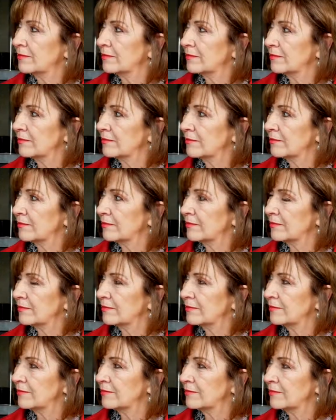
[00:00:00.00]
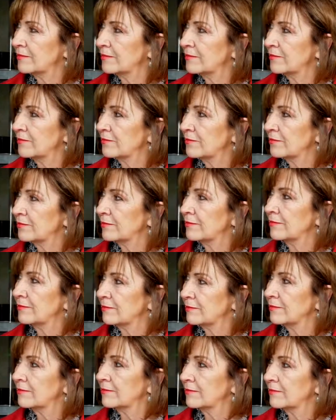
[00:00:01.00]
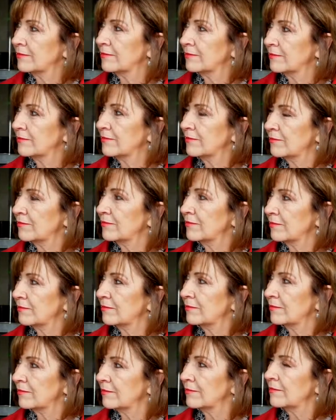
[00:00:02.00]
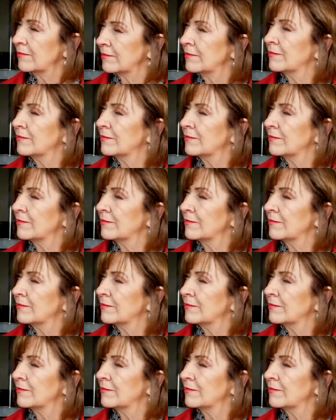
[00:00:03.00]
[no speech]